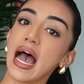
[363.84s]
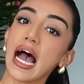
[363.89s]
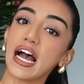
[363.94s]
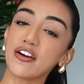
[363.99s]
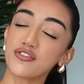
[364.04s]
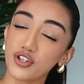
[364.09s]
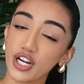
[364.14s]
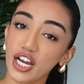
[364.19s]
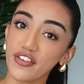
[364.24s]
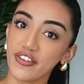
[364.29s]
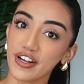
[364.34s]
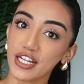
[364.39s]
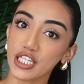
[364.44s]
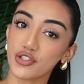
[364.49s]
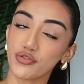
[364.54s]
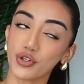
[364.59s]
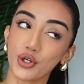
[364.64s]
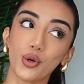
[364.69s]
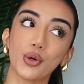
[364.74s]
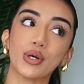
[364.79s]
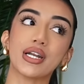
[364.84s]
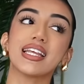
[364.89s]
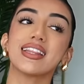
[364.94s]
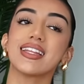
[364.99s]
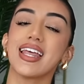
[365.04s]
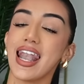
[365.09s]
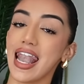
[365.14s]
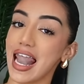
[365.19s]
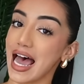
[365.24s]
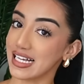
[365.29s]
After I finished recording
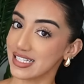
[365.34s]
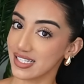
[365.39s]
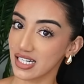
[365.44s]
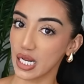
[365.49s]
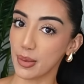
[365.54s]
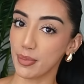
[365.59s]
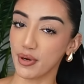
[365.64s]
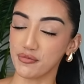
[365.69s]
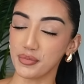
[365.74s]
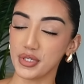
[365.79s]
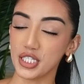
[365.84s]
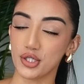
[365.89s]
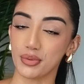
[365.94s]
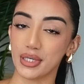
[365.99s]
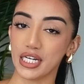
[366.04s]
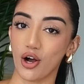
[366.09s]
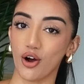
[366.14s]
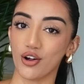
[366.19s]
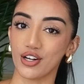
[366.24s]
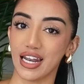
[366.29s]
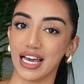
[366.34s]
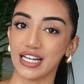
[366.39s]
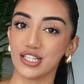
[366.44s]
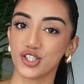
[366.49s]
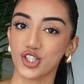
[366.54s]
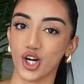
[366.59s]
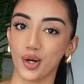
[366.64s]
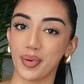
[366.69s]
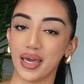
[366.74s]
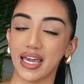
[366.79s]
the last clip of me doing online
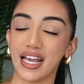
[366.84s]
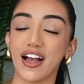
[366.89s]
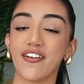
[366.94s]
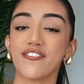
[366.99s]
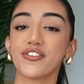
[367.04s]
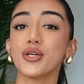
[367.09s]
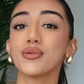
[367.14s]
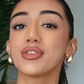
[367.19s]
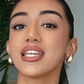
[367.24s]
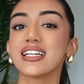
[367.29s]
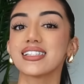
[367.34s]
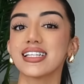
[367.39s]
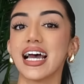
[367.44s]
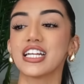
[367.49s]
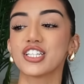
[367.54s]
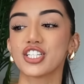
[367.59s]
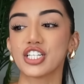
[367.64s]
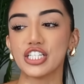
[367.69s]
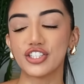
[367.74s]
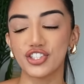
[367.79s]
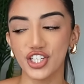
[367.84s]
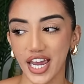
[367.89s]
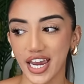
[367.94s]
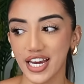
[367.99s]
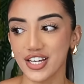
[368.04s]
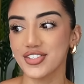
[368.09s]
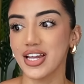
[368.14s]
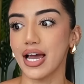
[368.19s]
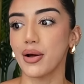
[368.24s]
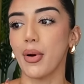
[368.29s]
shopping, a few things actually
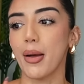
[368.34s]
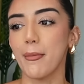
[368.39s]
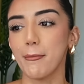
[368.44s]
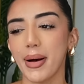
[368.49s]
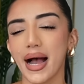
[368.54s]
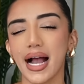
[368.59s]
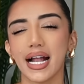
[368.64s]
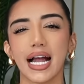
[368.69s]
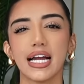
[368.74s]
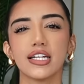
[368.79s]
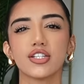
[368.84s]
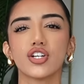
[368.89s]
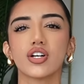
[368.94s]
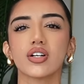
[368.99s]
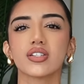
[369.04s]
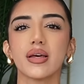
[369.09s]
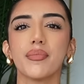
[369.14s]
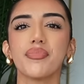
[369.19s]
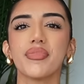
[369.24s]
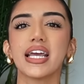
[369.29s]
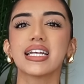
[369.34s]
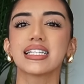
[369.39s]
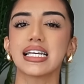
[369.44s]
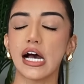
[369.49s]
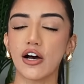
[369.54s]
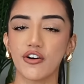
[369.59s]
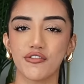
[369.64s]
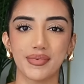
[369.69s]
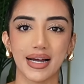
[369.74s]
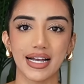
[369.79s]
changed. I went back, I took some things
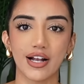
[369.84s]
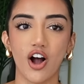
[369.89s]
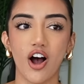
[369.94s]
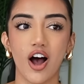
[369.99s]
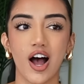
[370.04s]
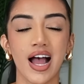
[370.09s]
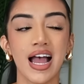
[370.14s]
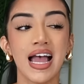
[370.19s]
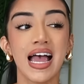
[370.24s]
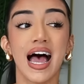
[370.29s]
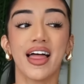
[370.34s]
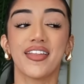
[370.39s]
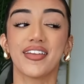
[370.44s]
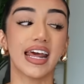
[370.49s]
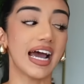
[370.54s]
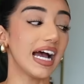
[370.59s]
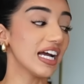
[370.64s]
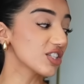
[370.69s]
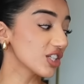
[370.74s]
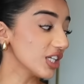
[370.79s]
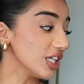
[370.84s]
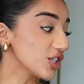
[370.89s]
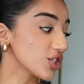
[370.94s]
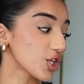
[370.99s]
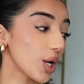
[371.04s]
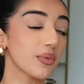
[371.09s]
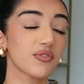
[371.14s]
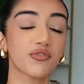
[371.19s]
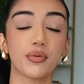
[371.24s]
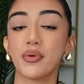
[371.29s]
out of my cart, and then I actually
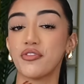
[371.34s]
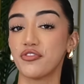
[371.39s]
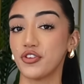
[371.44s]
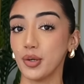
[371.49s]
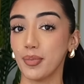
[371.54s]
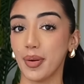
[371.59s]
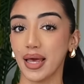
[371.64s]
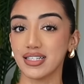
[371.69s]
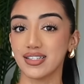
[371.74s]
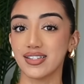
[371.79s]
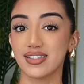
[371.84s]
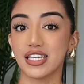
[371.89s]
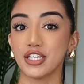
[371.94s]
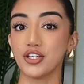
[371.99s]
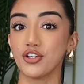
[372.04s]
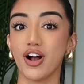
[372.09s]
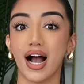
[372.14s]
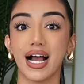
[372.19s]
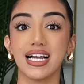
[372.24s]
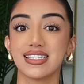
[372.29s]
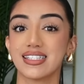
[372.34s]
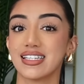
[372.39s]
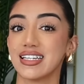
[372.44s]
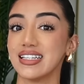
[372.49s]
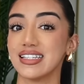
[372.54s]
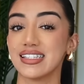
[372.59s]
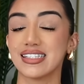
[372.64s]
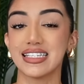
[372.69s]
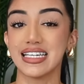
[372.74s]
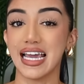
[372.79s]
shopped from a few places that you guys
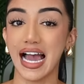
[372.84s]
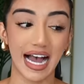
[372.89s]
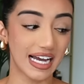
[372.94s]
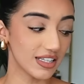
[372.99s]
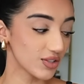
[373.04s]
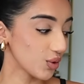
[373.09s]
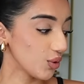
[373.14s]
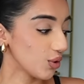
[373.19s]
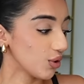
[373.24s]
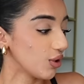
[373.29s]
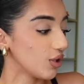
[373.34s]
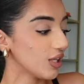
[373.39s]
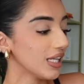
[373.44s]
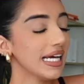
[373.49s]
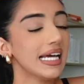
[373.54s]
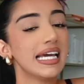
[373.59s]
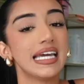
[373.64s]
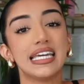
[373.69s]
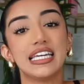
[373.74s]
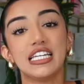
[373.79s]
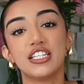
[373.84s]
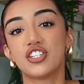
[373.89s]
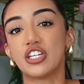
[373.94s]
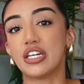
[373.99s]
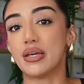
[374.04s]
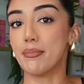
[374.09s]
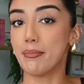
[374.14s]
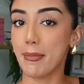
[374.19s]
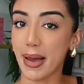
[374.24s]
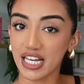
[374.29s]
didn't see at all,
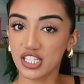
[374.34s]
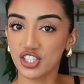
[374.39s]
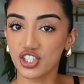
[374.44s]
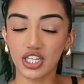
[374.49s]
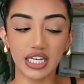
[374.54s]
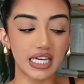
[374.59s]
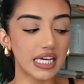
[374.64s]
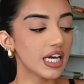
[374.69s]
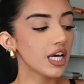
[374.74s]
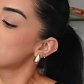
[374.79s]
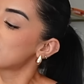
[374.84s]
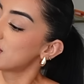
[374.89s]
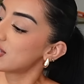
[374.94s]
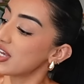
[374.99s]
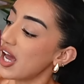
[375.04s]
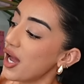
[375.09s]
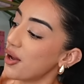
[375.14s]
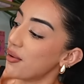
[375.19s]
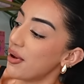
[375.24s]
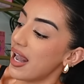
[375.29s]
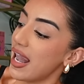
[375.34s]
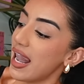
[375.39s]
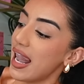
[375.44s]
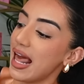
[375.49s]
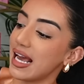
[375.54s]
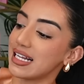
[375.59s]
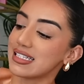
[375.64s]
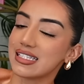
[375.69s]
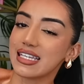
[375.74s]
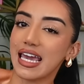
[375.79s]
e.g. Meshki. So
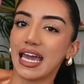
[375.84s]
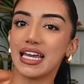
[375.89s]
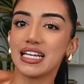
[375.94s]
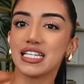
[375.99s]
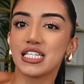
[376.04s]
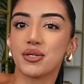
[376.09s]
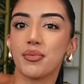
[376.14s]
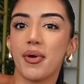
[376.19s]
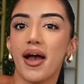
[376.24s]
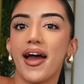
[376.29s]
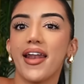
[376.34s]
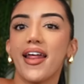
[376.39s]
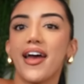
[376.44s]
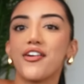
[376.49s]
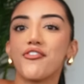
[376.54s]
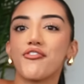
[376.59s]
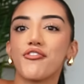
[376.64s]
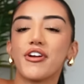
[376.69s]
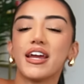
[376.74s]
let's get into it. And I